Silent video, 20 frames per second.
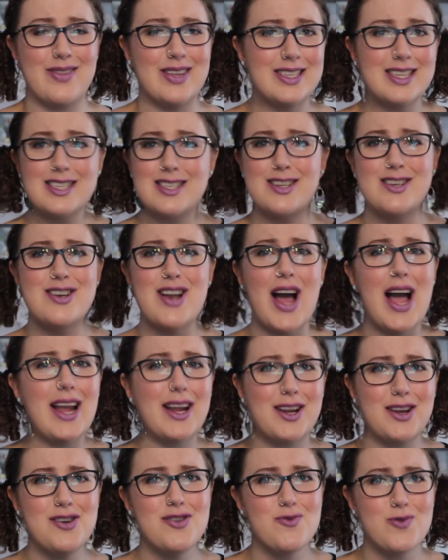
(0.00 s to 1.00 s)
This is
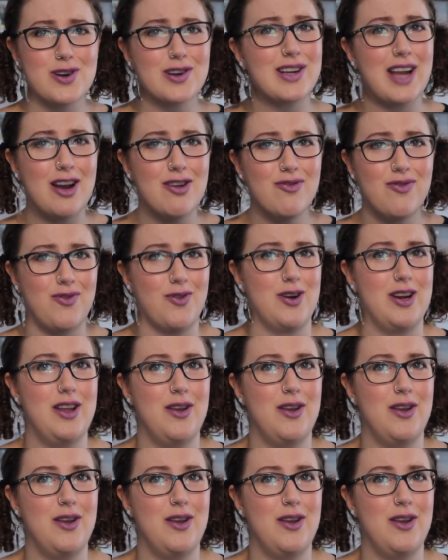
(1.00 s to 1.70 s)
not gonna work out for